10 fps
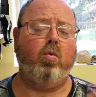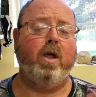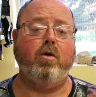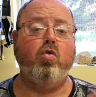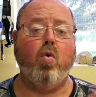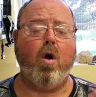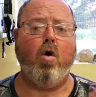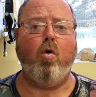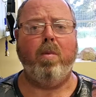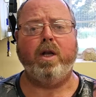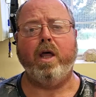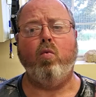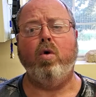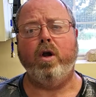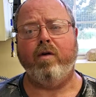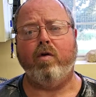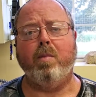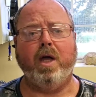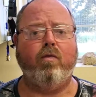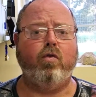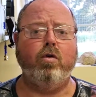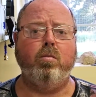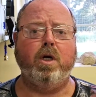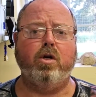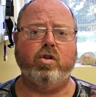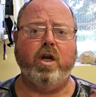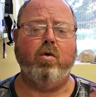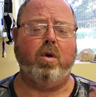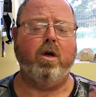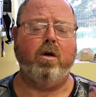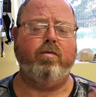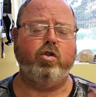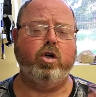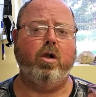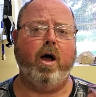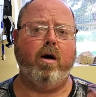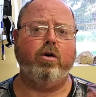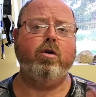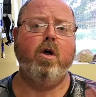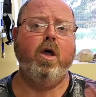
They'd grow, but they would never make fruit because they don't get enough chill hours.